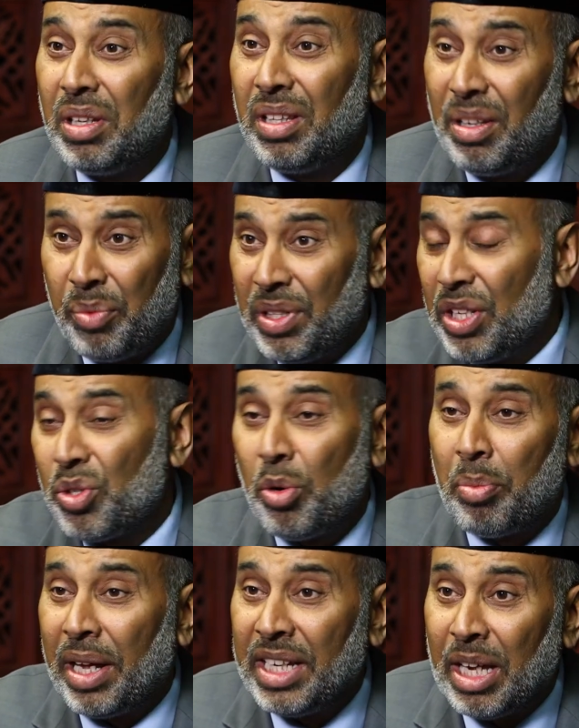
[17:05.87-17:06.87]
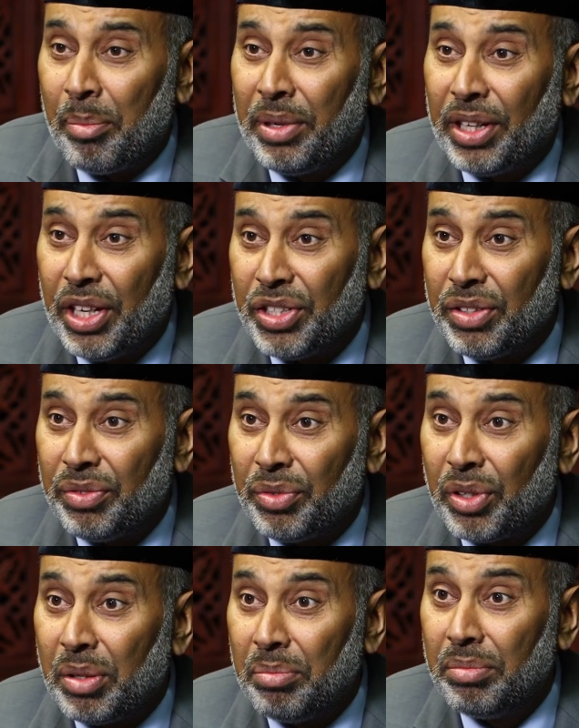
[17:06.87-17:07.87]
when they saw a planning application
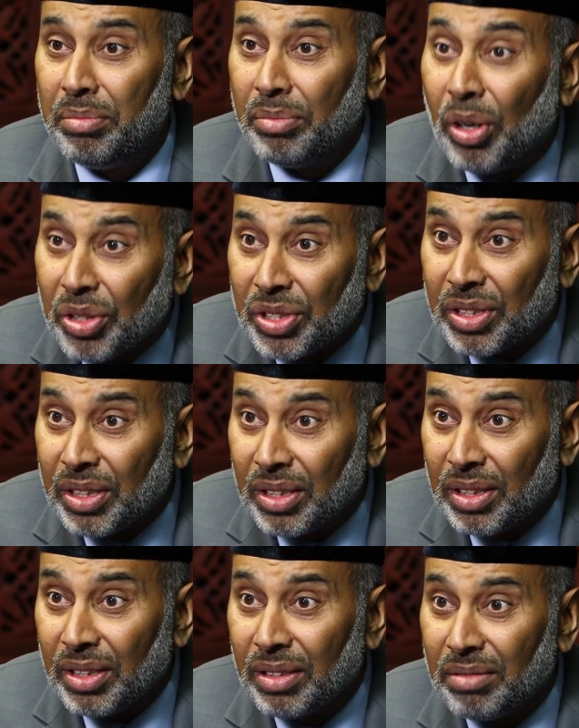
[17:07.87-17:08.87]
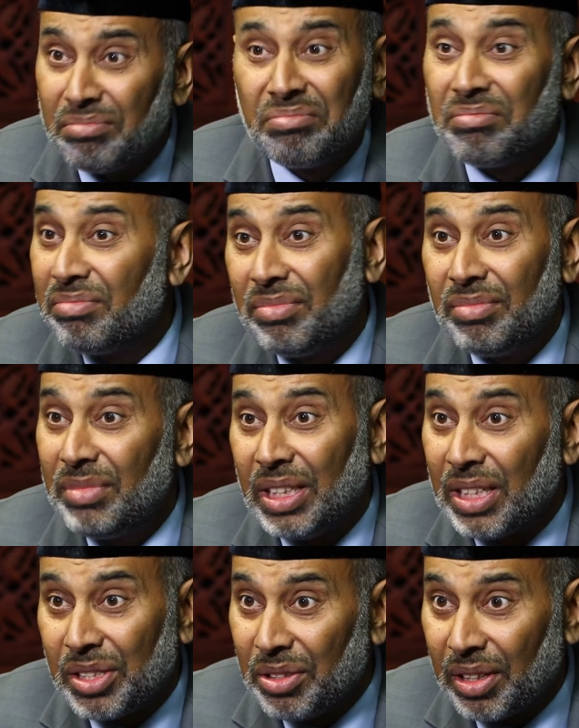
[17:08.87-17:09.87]
for a mosque, they
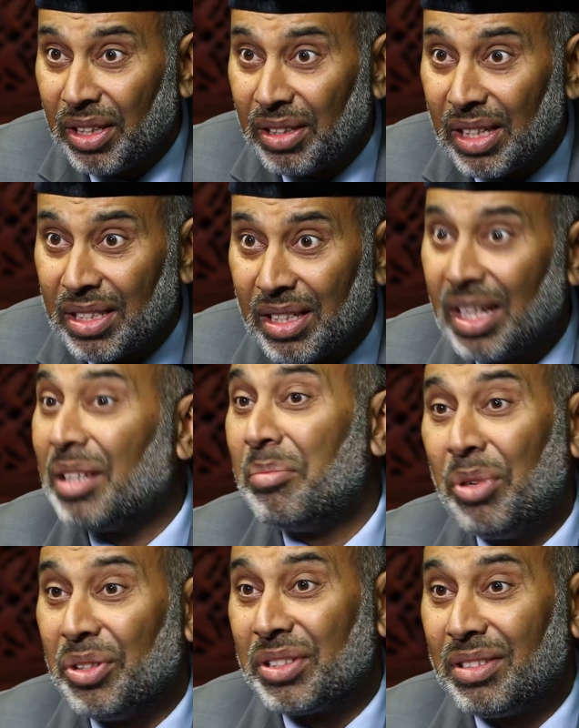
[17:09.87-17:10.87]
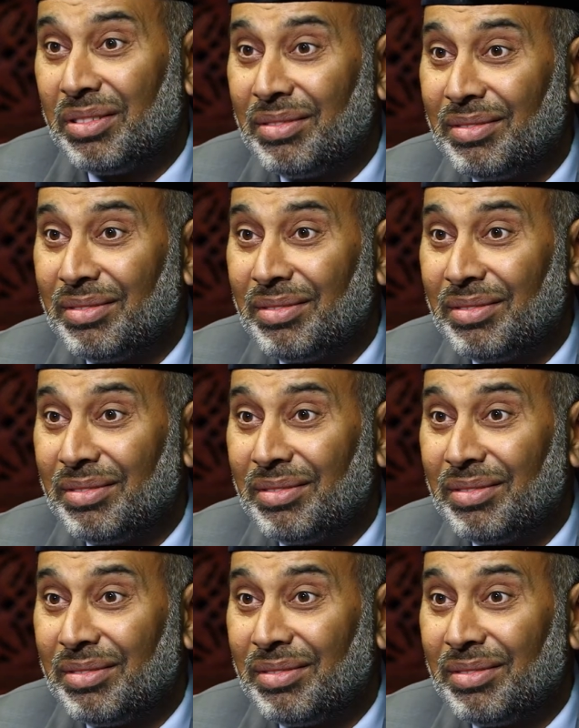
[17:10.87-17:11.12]
just took it as another mosque.